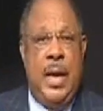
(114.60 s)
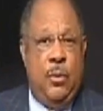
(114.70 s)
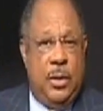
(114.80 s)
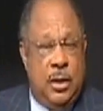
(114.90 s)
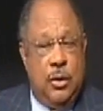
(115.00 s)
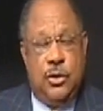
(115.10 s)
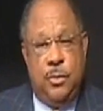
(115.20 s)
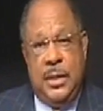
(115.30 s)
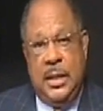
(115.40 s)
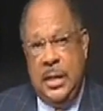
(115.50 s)
that will
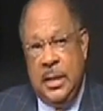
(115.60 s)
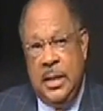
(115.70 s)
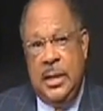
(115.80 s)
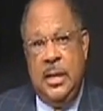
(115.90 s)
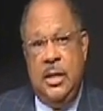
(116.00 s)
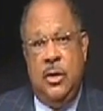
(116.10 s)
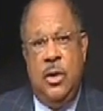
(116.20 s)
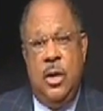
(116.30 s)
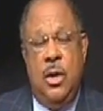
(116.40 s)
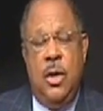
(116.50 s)
ultimately
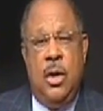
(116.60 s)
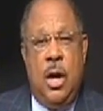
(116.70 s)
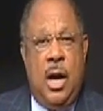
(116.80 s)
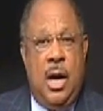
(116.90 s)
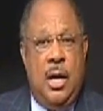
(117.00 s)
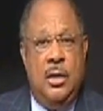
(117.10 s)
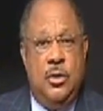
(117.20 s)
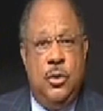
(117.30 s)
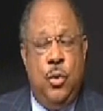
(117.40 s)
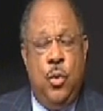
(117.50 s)
lead
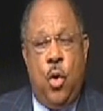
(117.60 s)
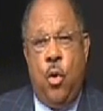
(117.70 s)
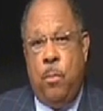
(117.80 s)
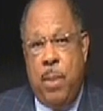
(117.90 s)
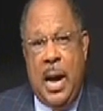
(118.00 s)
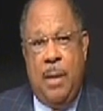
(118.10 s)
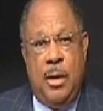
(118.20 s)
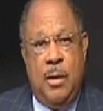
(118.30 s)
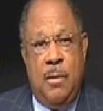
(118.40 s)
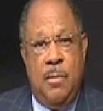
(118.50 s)
to
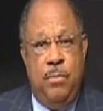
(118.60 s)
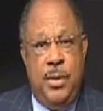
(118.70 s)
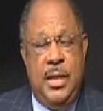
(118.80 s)
Obama